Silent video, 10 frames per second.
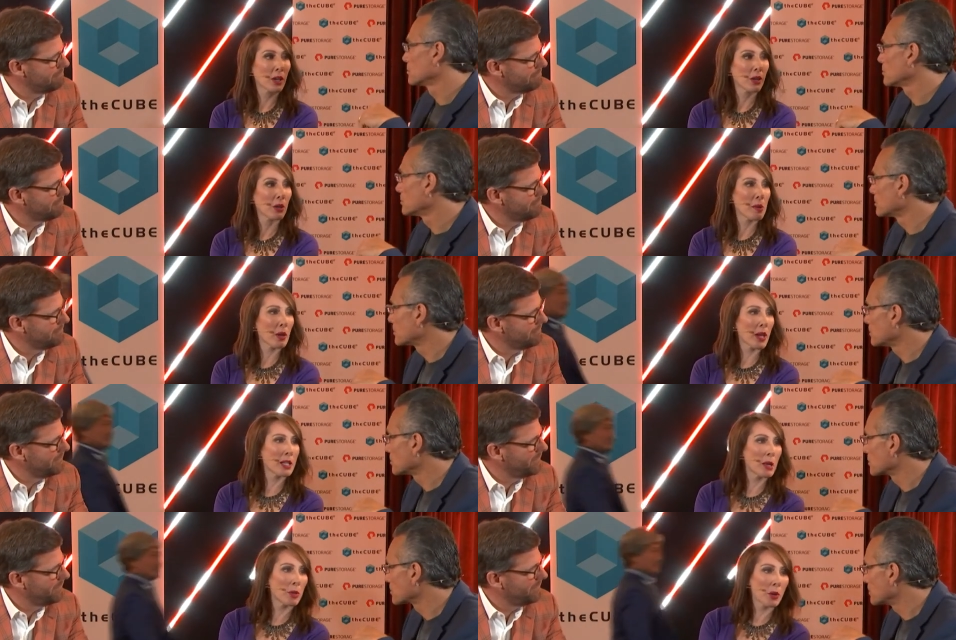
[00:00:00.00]
Speaker 1: uh, about
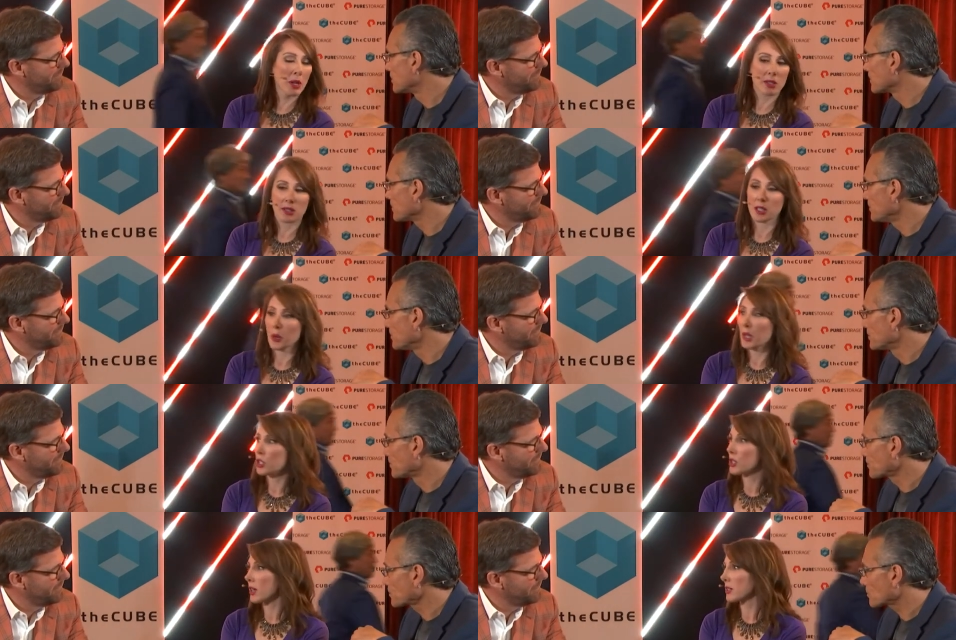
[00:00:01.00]
AWS, you know,
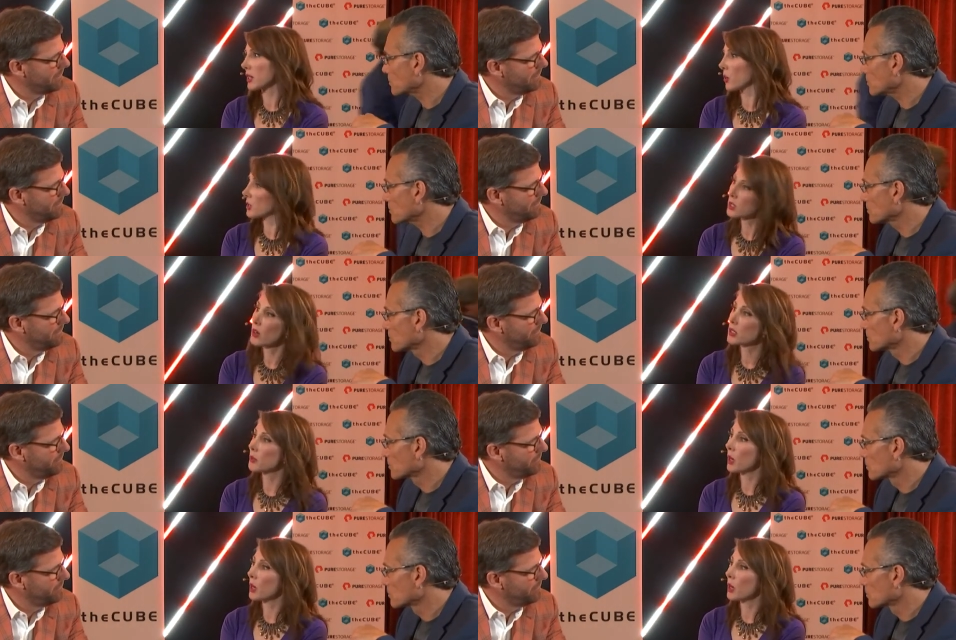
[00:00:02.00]
Andy Jassy always talks